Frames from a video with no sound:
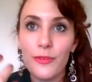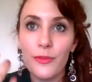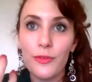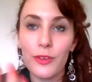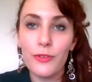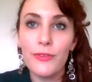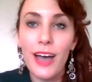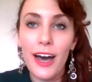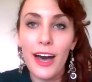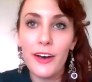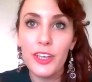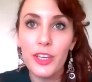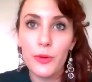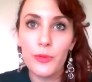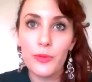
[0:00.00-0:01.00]
the
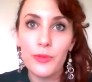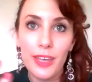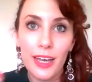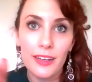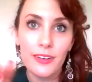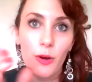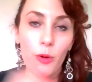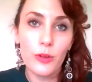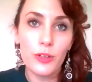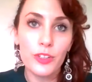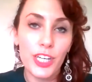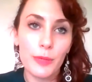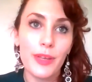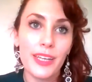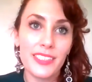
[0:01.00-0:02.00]
value that
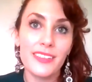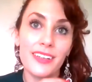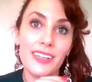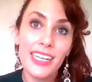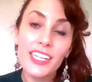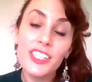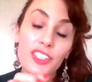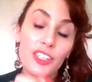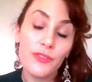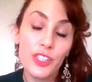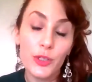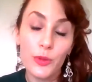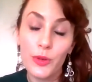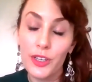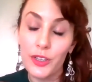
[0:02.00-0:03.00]
holochain places on each
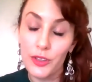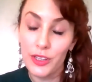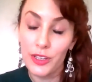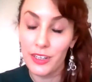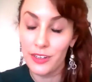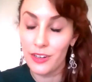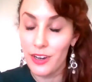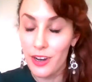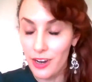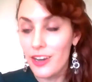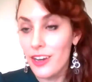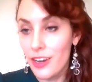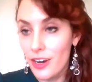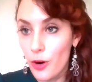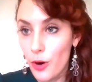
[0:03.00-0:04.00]
individual and, and
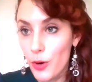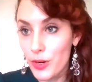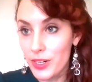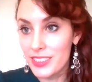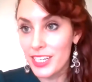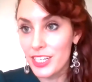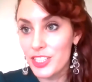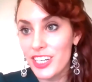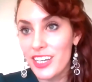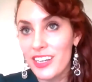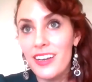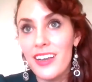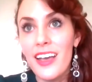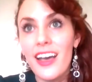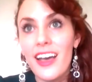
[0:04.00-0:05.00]
our
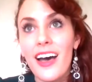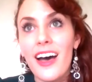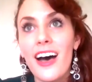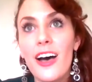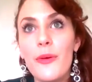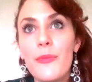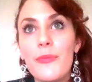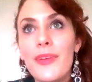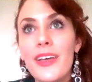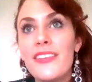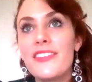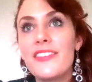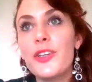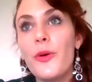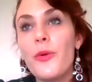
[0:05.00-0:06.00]
organization um,
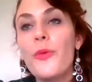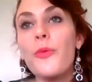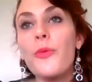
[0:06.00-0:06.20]
and so